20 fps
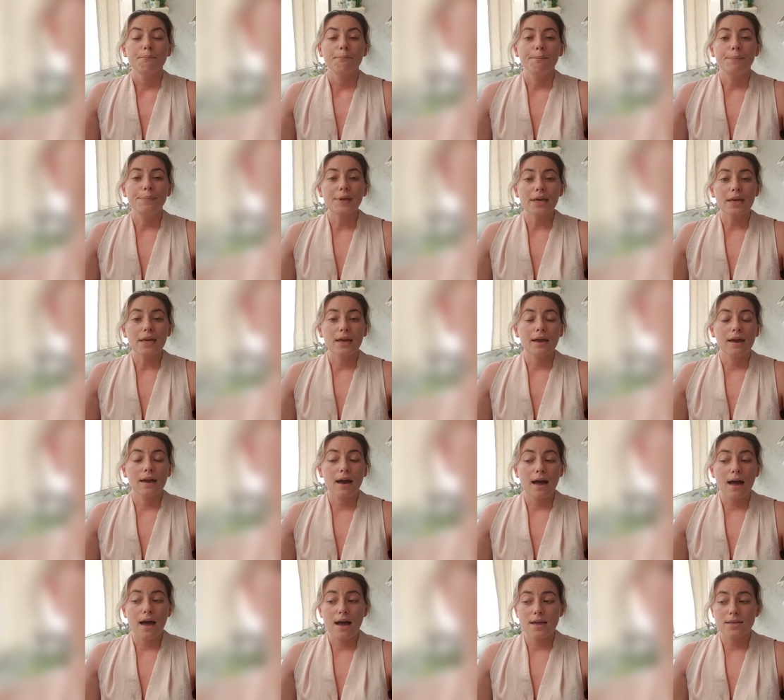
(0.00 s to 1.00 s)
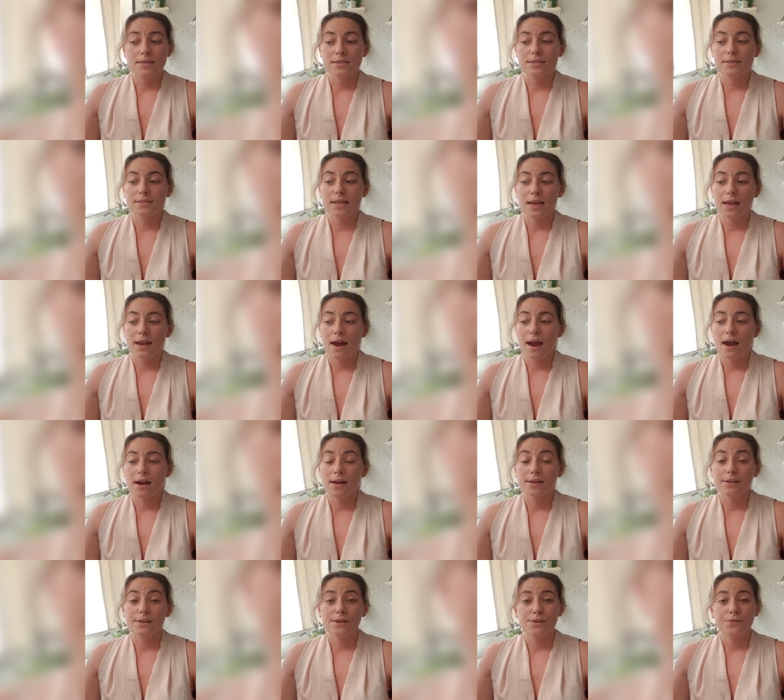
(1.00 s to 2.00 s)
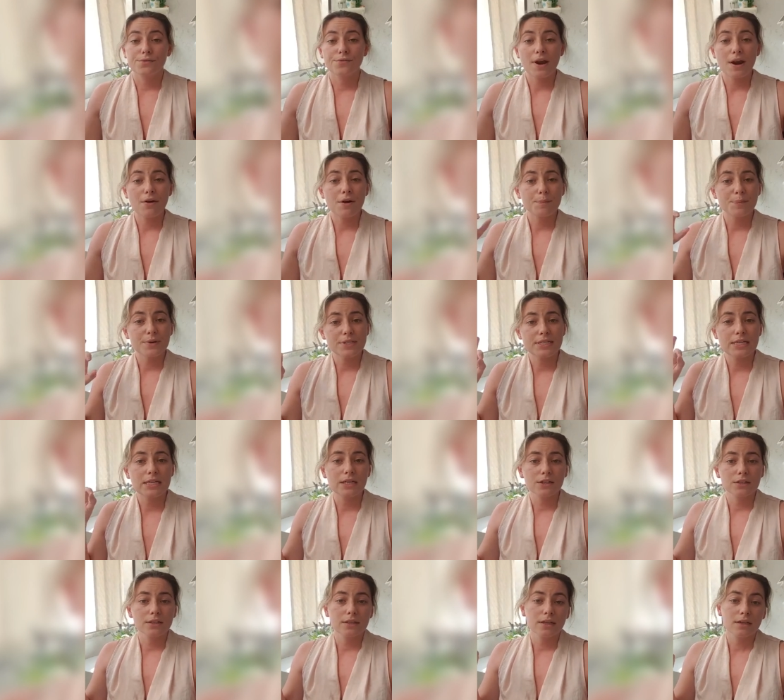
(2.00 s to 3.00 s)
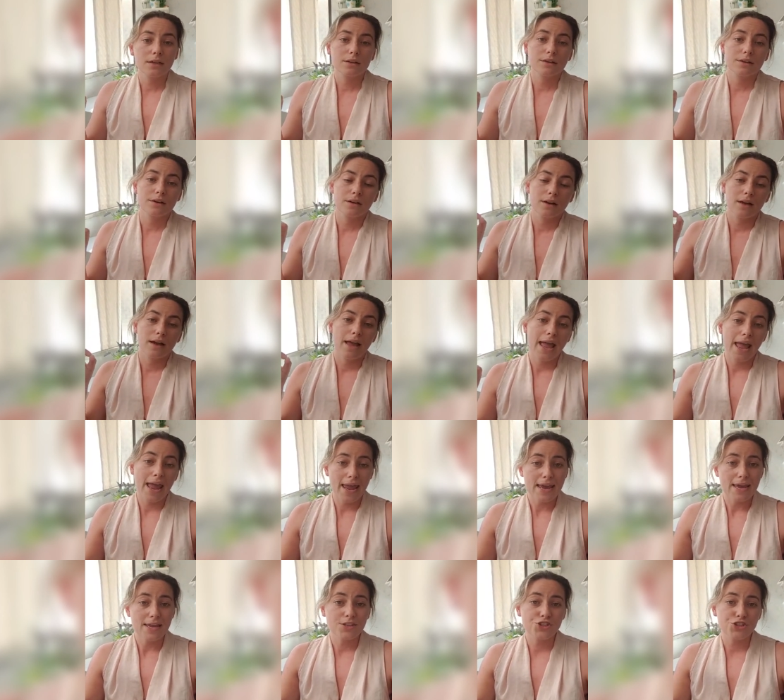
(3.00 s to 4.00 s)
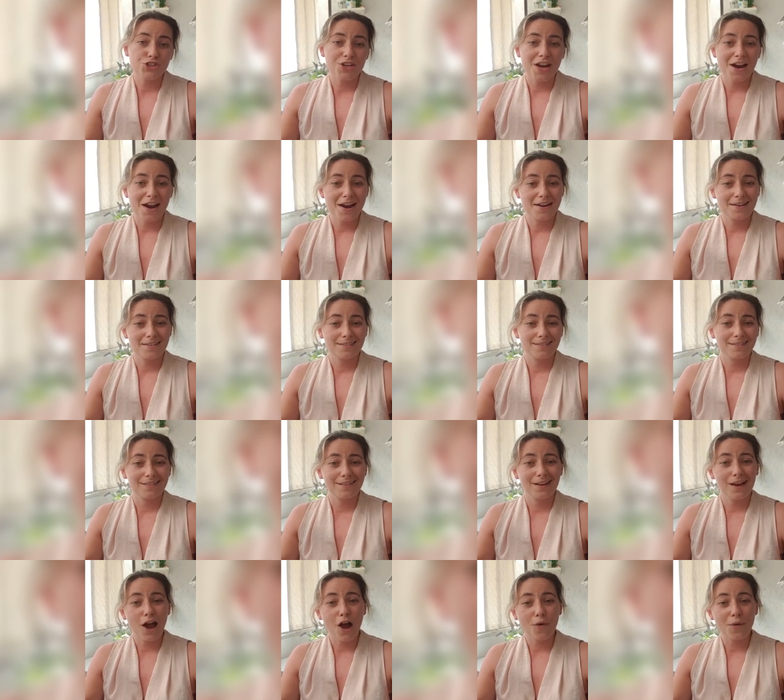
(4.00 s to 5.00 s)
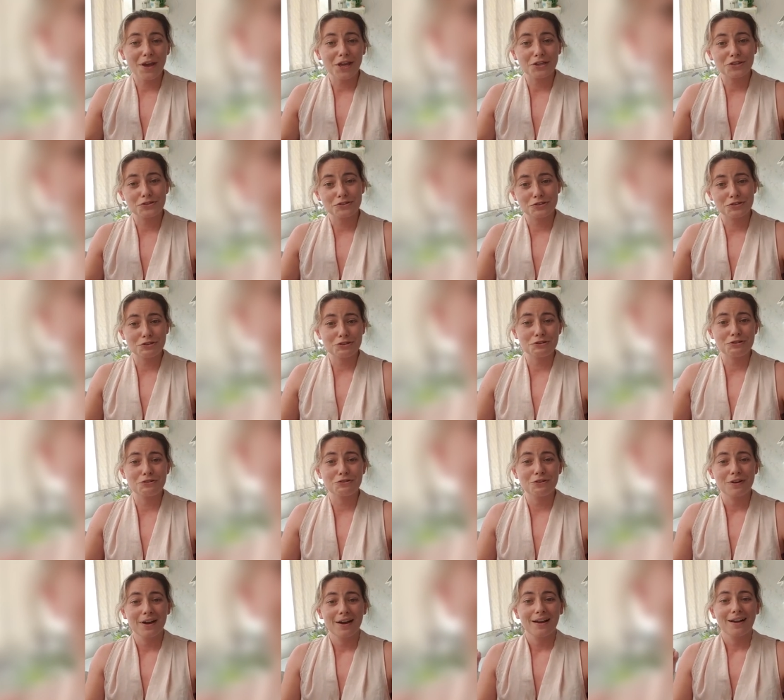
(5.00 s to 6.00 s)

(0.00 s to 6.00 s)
because they are in the very particular age. They are going to